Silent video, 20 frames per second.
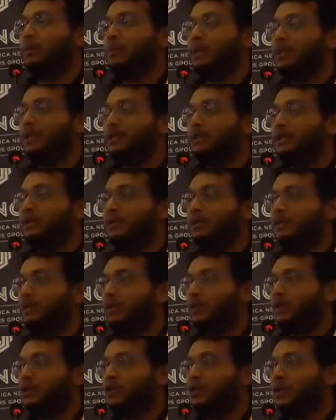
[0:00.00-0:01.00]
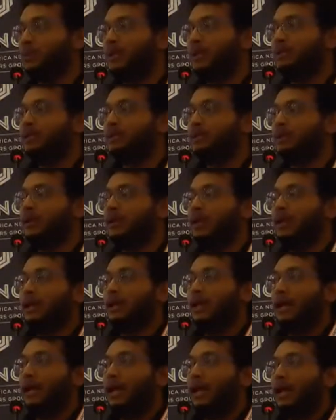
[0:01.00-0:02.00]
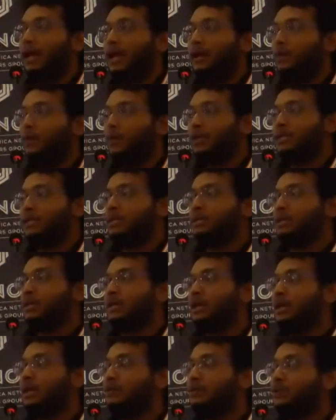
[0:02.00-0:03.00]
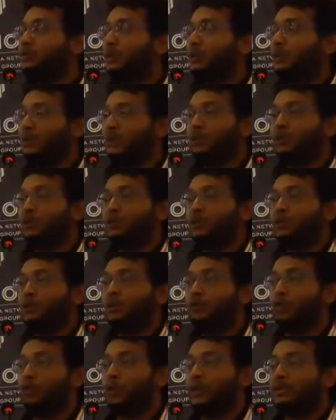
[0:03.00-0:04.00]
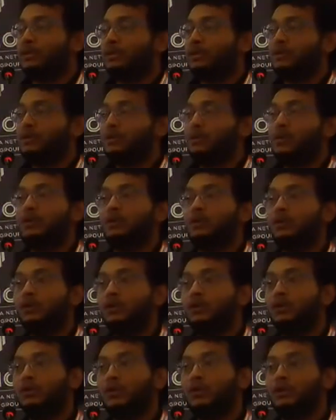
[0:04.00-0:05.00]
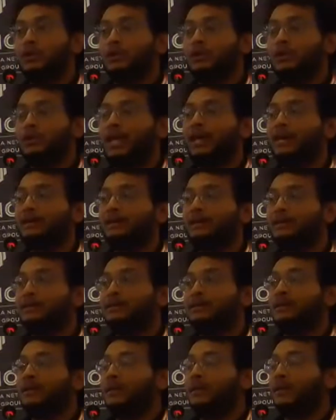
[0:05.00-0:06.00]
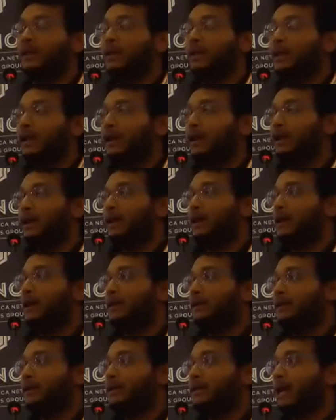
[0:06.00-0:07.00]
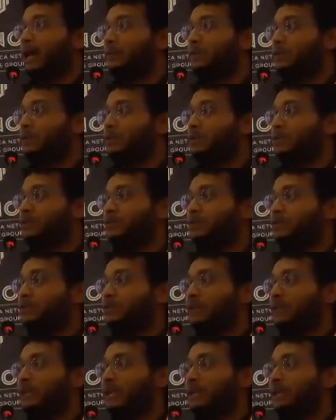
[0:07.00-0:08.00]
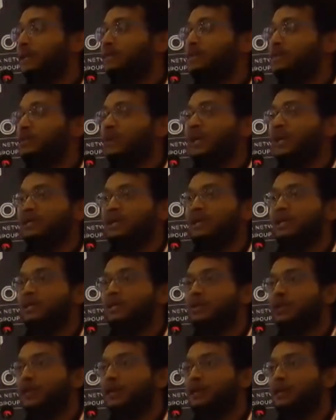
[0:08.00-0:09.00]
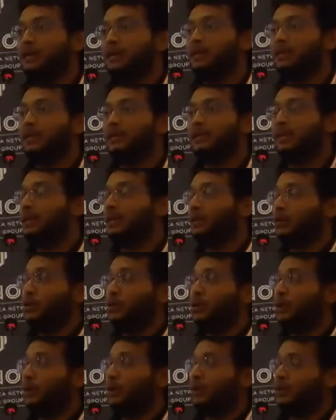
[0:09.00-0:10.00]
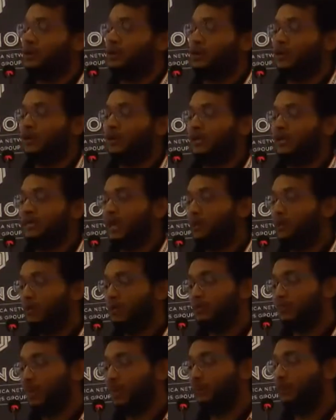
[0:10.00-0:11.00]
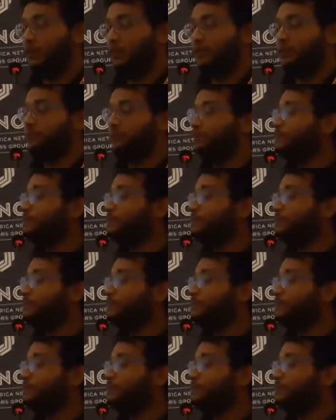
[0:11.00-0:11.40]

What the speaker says: and discuss about topics, which eventually will also influence what are the next types of data visualization that can go on this type of platform.